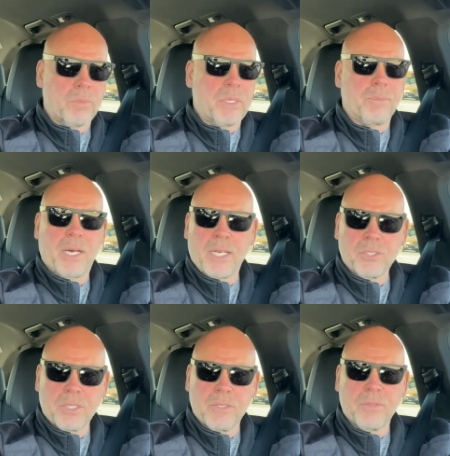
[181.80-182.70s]
Be
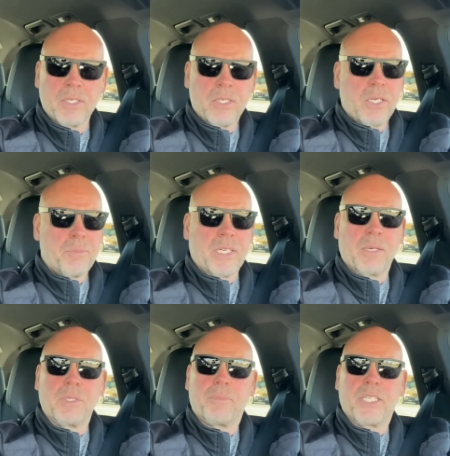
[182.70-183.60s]
positive.
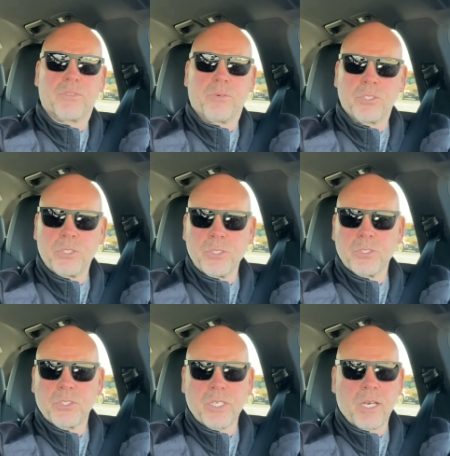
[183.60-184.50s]
Become the best version of
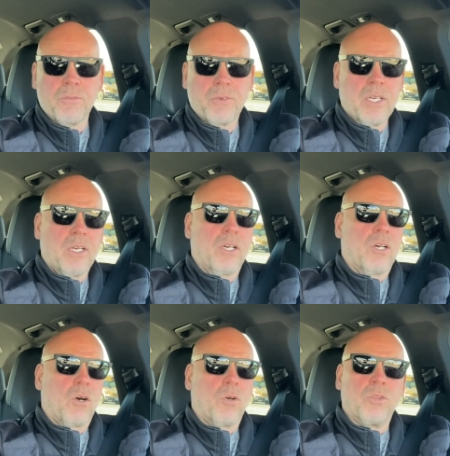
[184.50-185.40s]
yourself.
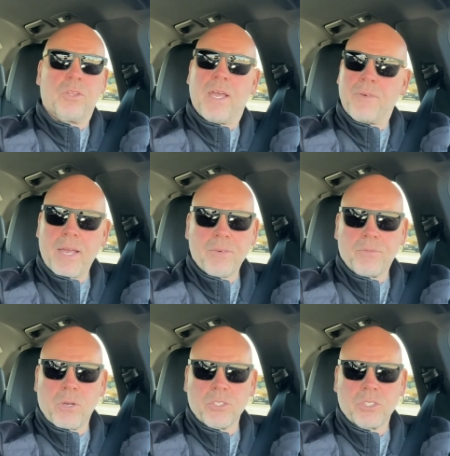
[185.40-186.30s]
Never have a
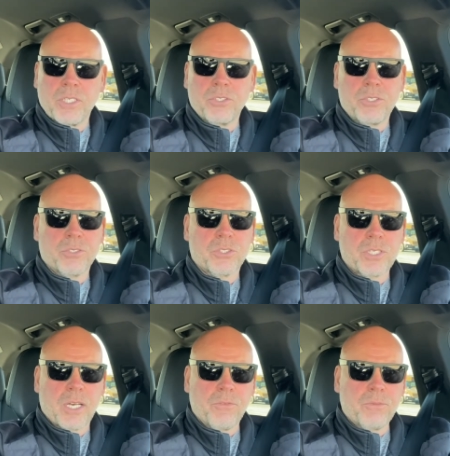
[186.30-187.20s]
false sense of
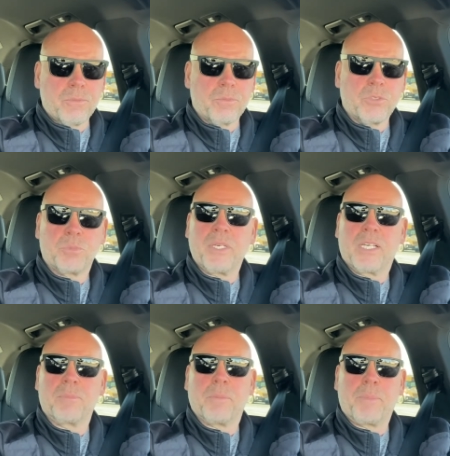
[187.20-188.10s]
yourself. Just
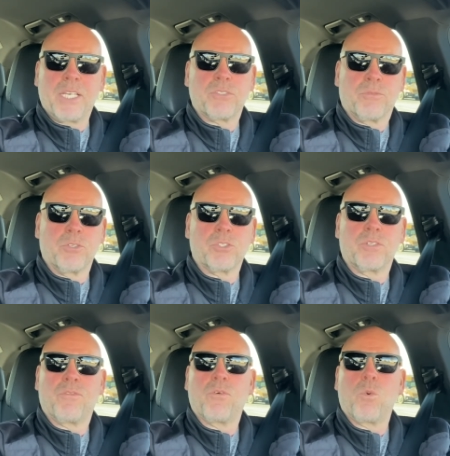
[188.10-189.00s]
become the best
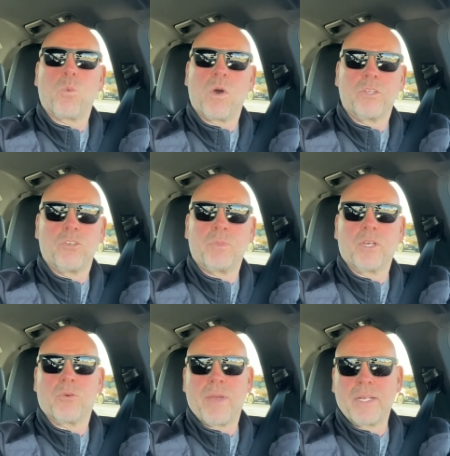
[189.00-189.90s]
version of what you've
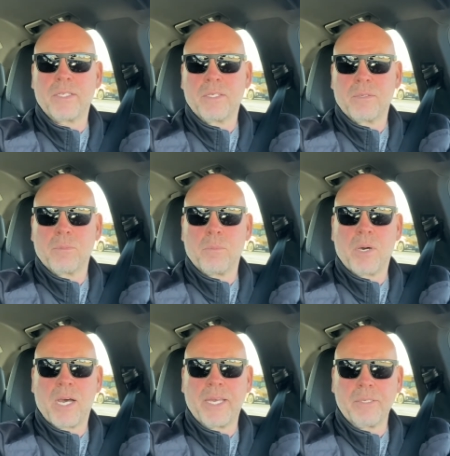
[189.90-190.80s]
been granted
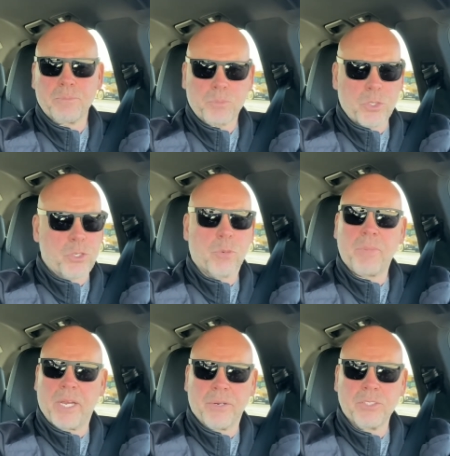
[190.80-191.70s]
by your
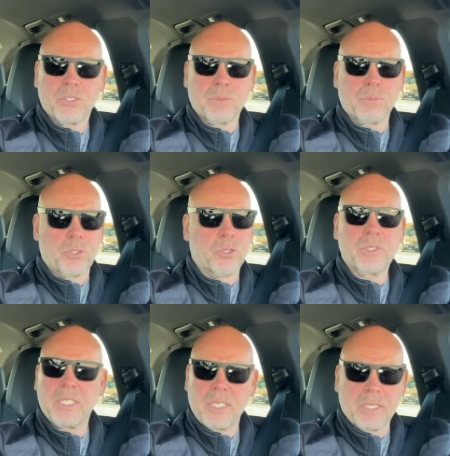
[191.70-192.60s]
parents, your
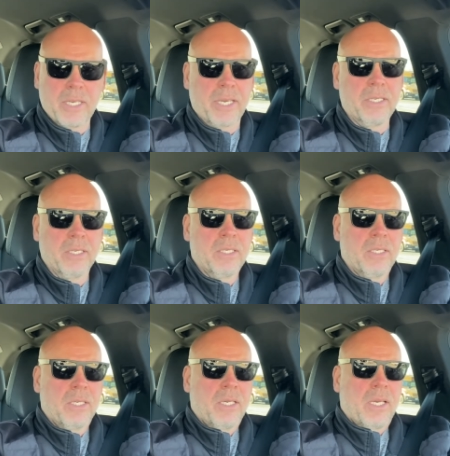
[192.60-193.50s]
DNA,
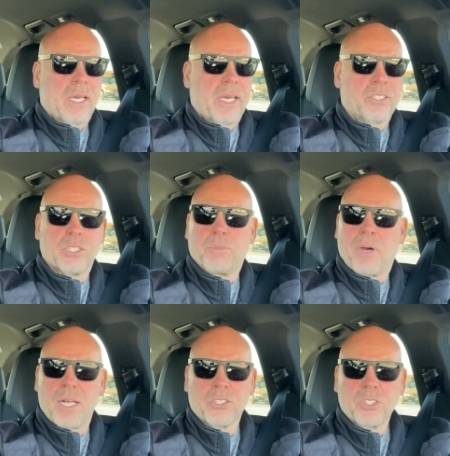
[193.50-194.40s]
and just
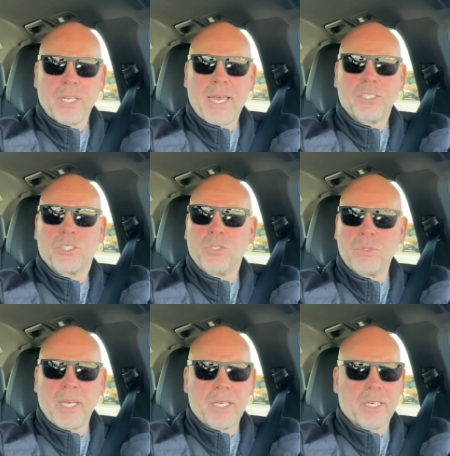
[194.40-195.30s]
polish that,
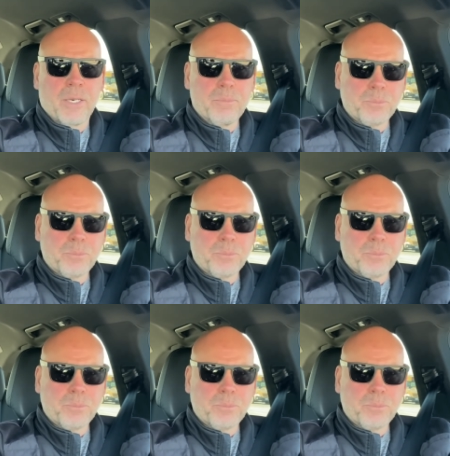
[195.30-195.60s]
tune that up,